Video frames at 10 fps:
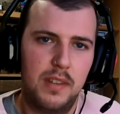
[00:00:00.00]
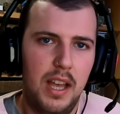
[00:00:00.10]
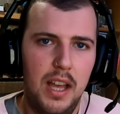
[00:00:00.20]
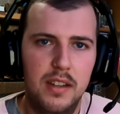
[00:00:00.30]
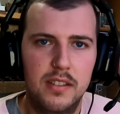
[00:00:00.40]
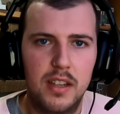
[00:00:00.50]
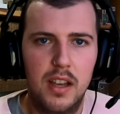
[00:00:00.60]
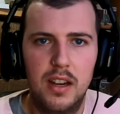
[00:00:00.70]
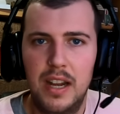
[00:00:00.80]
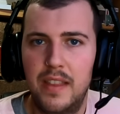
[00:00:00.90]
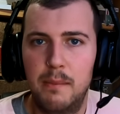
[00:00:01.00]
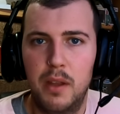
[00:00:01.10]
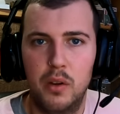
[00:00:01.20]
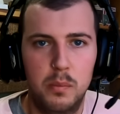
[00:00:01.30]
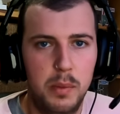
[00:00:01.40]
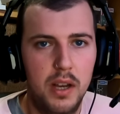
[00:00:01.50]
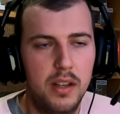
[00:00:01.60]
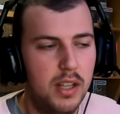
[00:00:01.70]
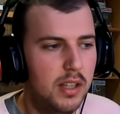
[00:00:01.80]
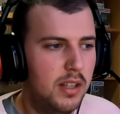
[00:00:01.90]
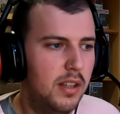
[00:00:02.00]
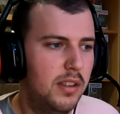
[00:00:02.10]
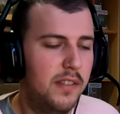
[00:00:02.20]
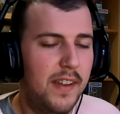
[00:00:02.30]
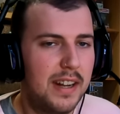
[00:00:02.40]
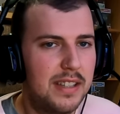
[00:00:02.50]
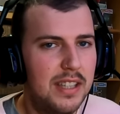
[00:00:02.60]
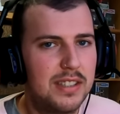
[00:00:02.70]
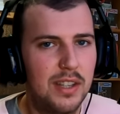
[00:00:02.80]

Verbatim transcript: and uh, let them know. But the fact is,